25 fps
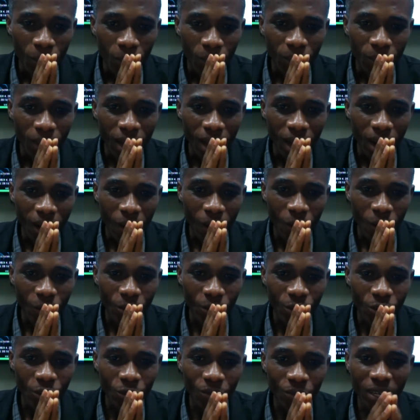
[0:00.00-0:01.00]
Now,
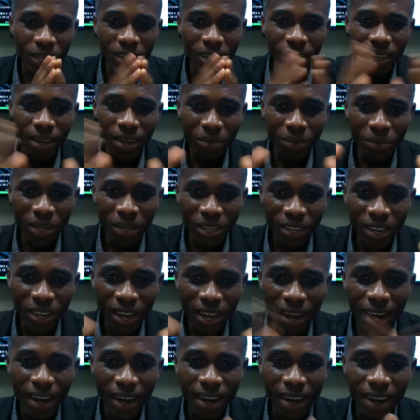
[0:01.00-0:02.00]
you've been in the
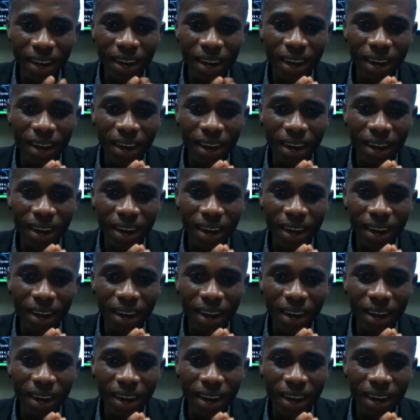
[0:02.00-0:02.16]
media